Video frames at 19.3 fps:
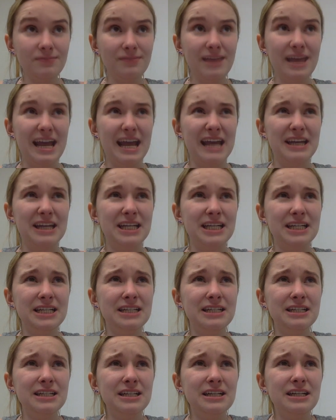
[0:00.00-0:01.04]
And
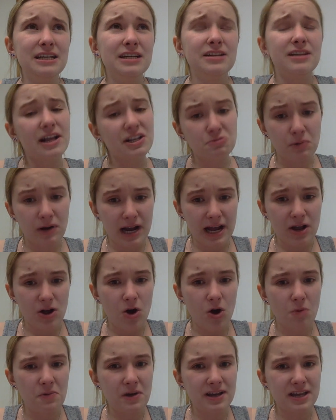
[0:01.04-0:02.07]
that's what I
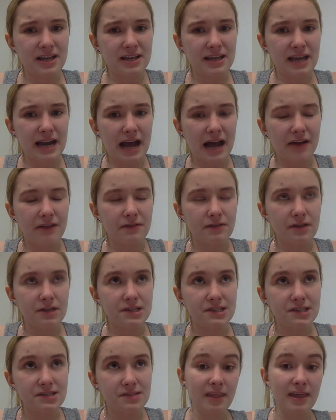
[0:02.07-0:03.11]
hope I can get out of
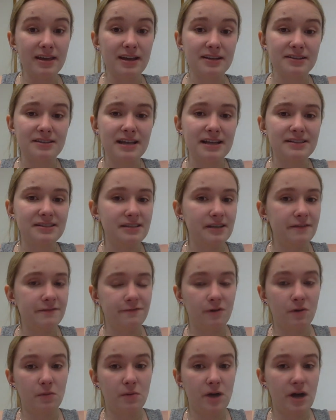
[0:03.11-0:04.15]
this. I guess that's it
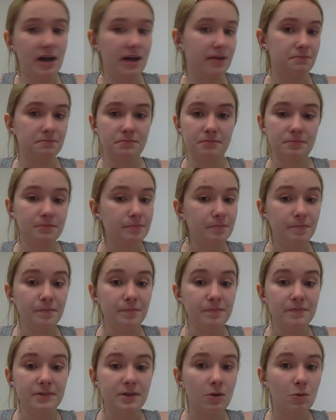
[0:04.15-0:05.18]
for my
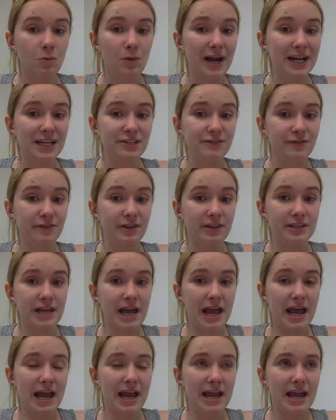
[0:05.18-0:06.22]
rant for the
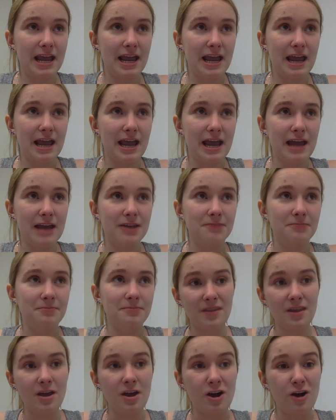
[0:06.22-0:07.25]
day and
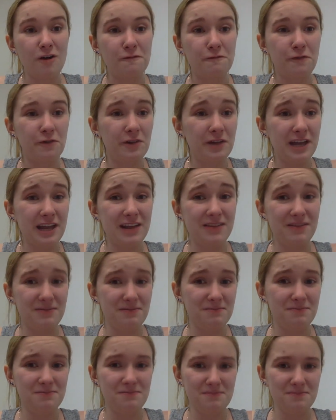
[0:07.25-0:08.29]
hopefully
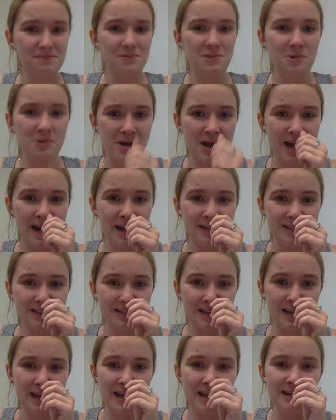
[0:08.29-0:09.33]
you guys
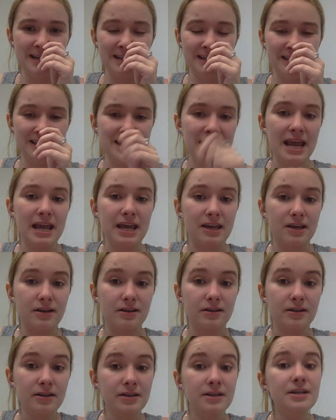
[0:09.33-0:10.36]
can take
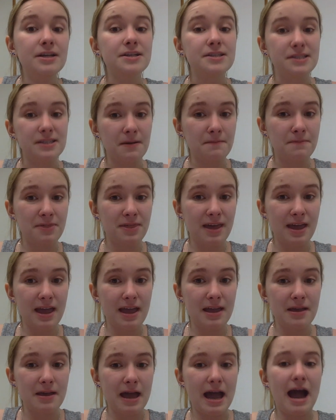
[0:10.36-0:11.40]

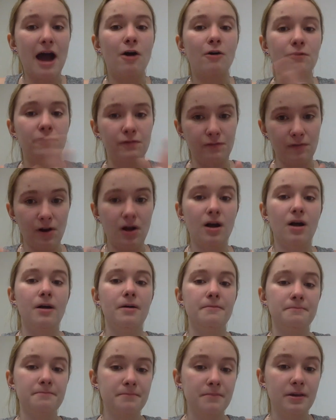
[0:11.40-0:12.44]
something out
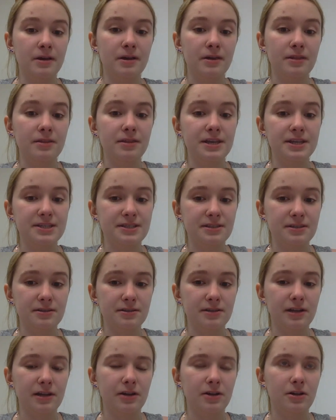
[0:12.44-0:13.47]
from this
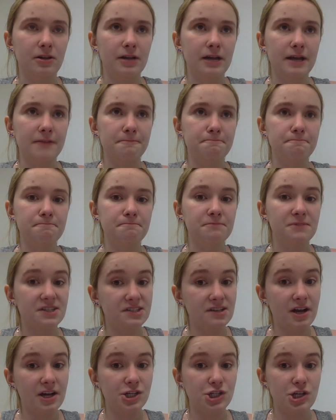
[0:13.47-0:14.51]
little like
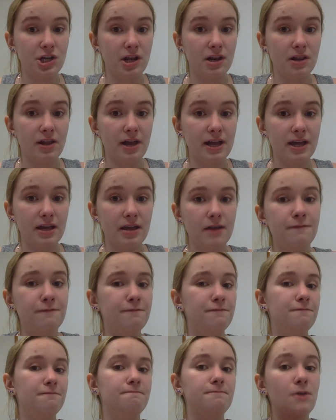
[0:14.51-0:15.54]
discussion. Like if
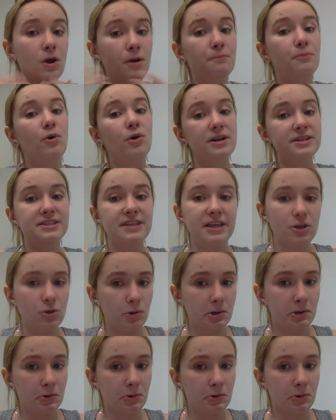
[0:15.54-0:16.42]
there are points that you